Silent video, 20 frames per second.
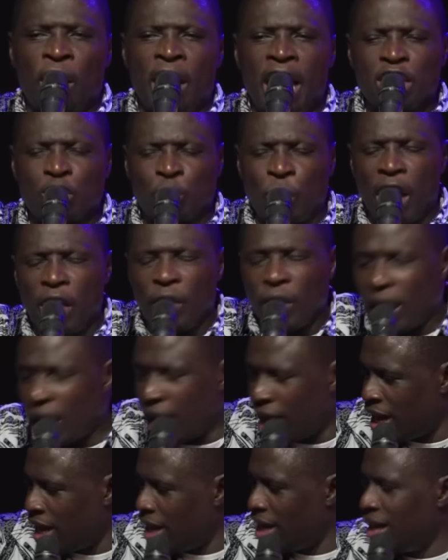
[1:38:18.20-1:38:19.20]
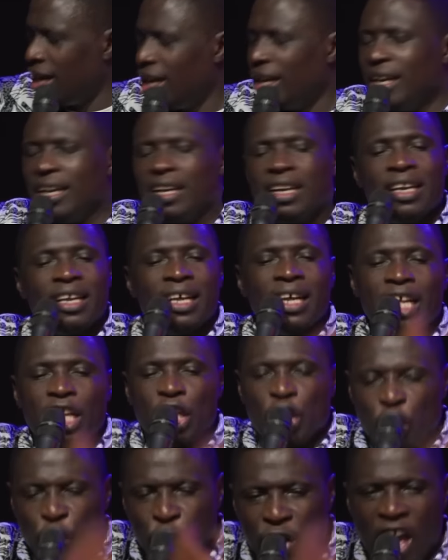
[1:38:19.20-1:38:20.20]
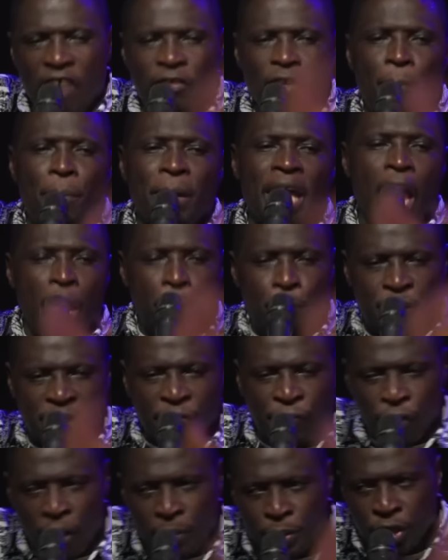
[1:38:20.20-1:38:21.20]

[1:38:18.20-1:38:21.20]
hands where you are. You'll never be empty from